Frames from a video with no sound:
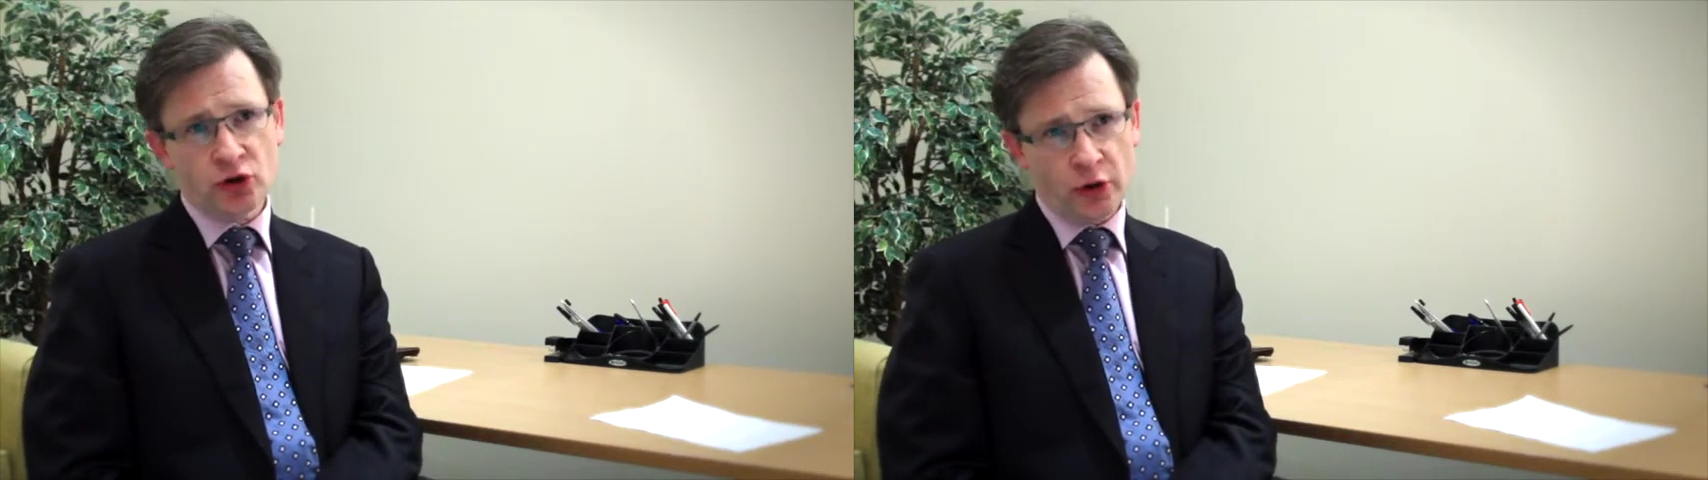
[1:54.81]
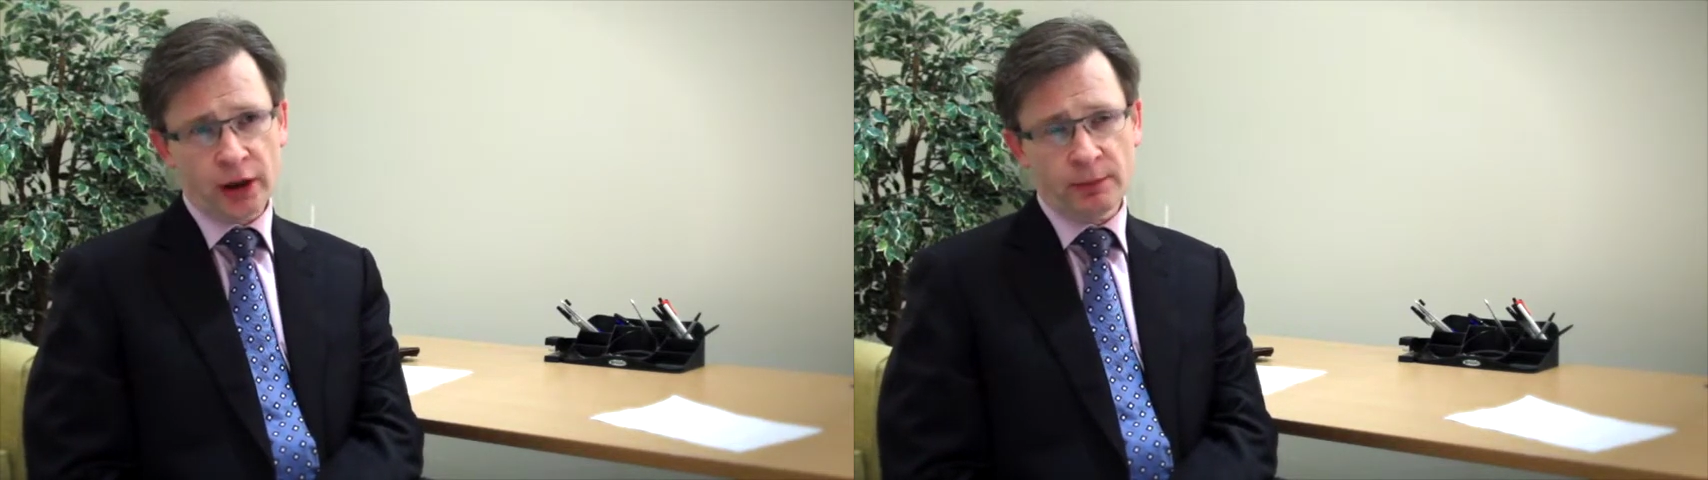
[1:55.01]

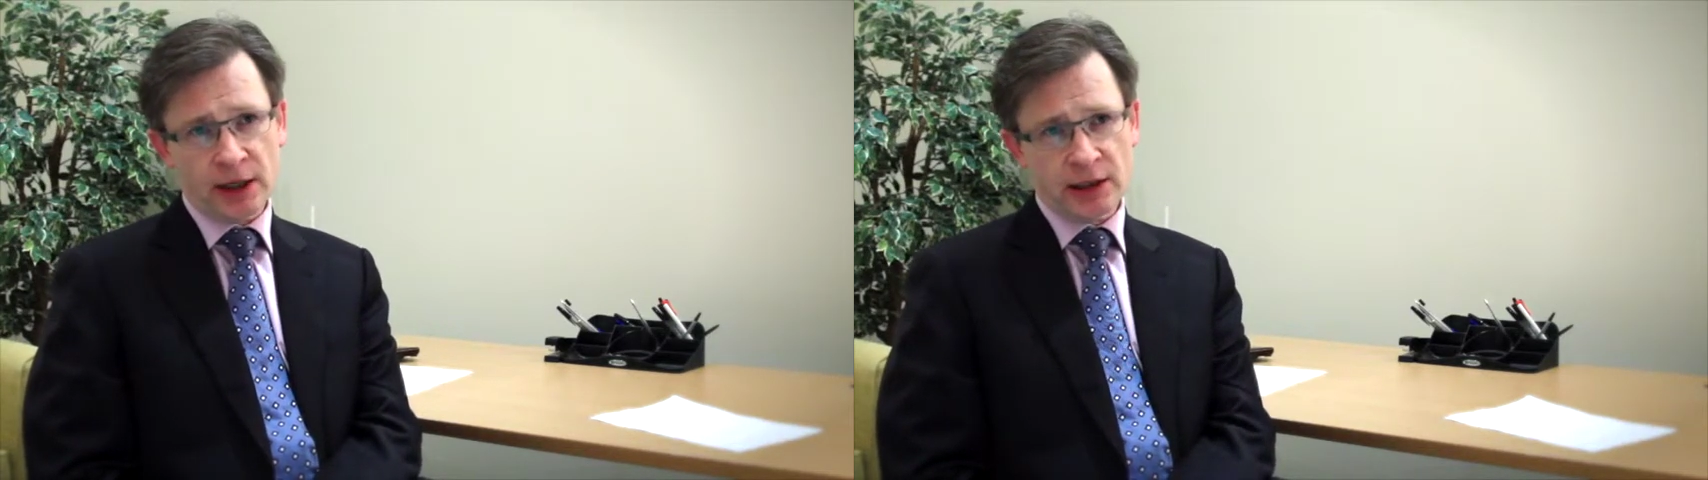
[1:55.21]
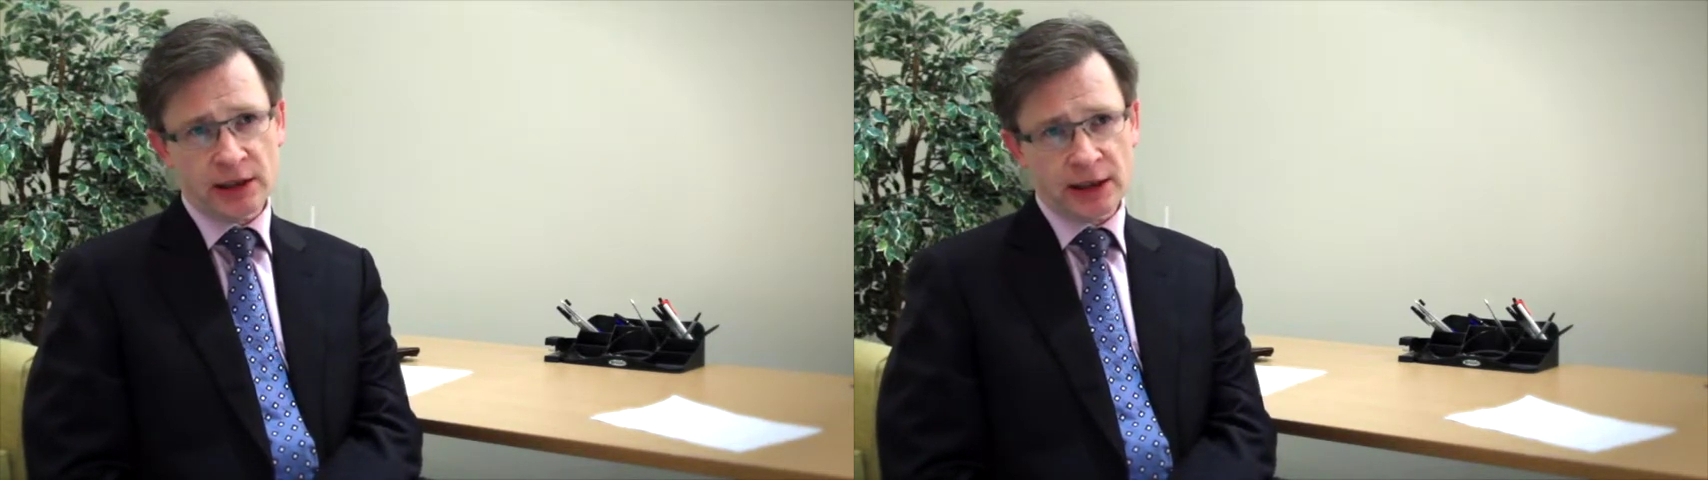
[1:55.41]
during a
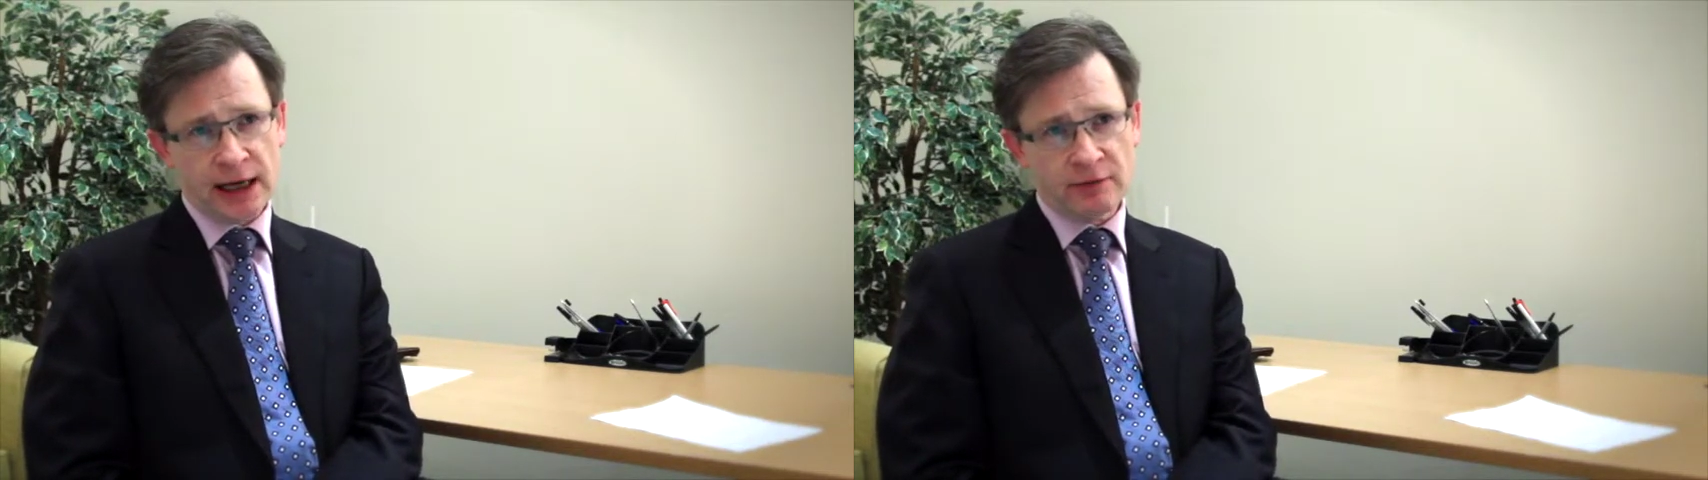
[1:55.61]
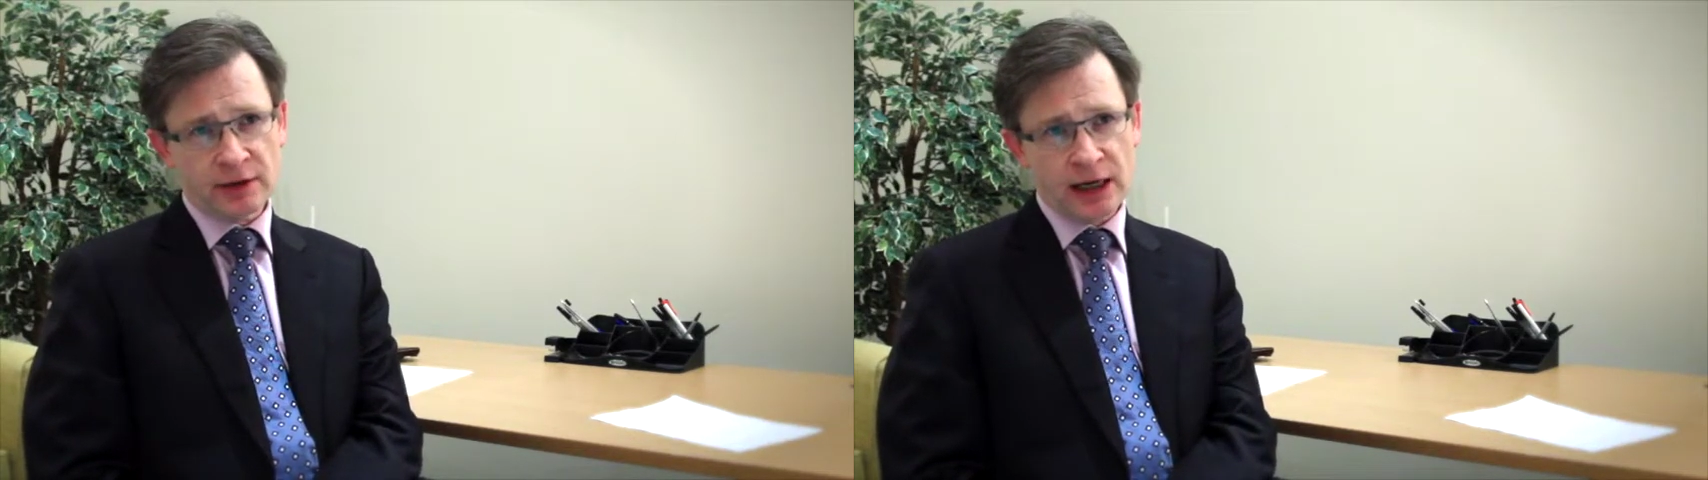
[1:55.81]
patient's
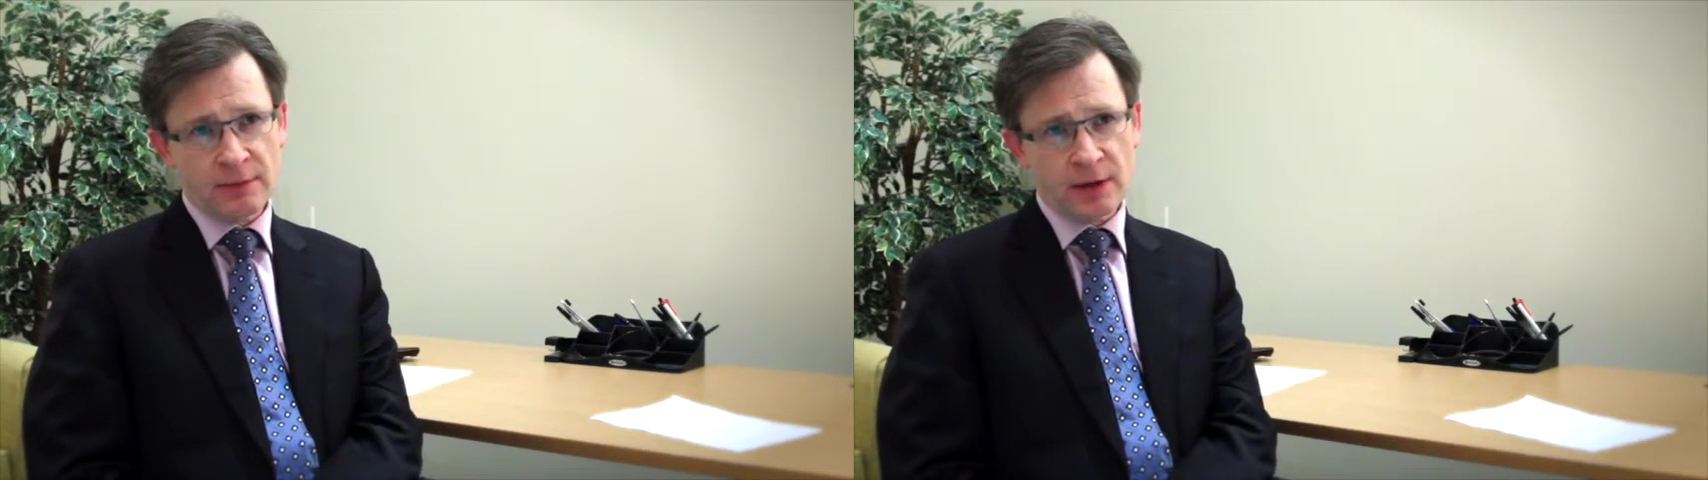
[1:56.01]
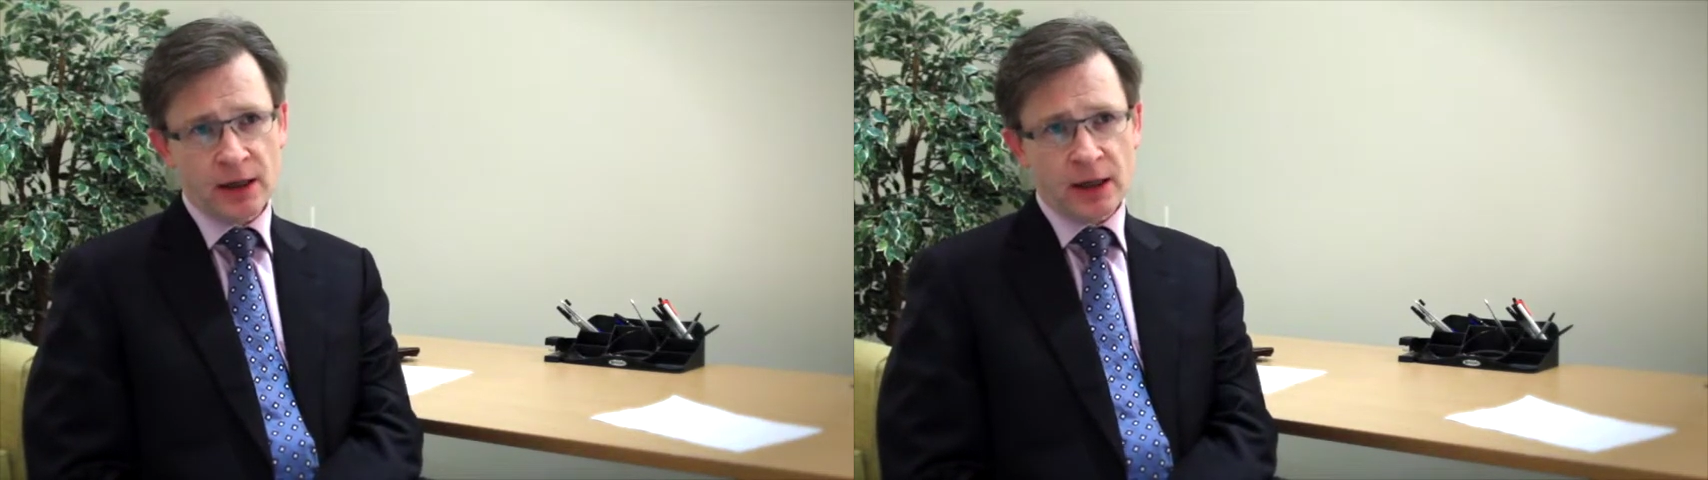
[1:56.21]

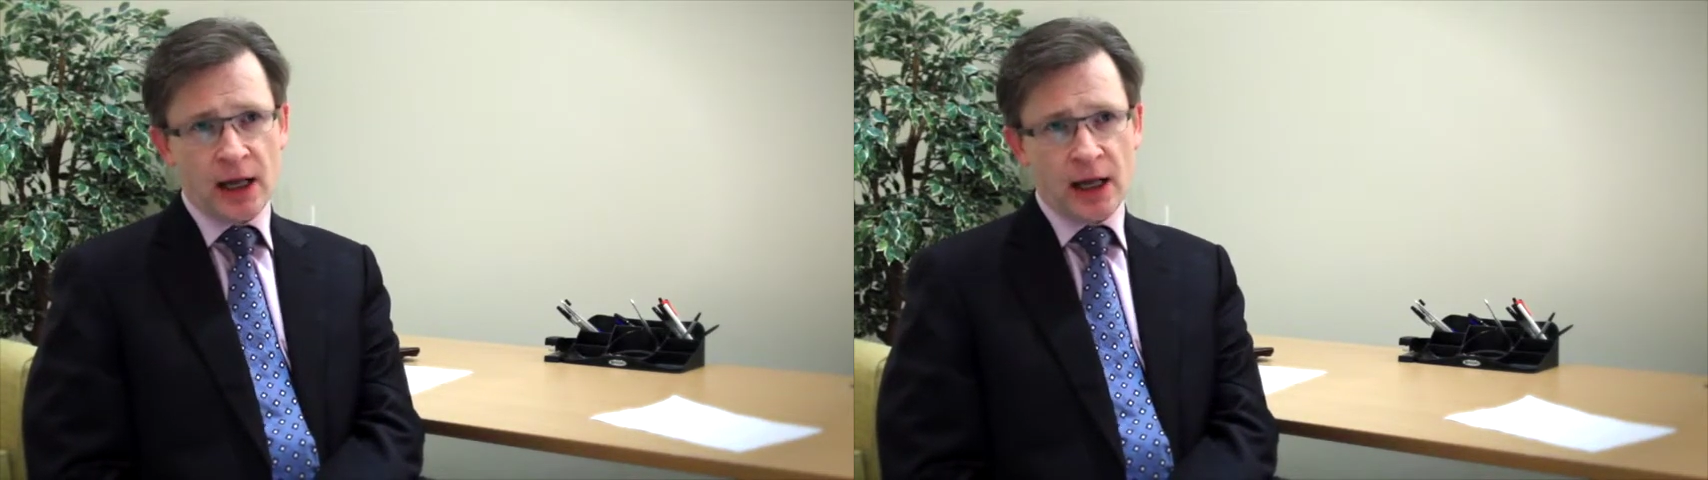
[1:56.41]
lifetime,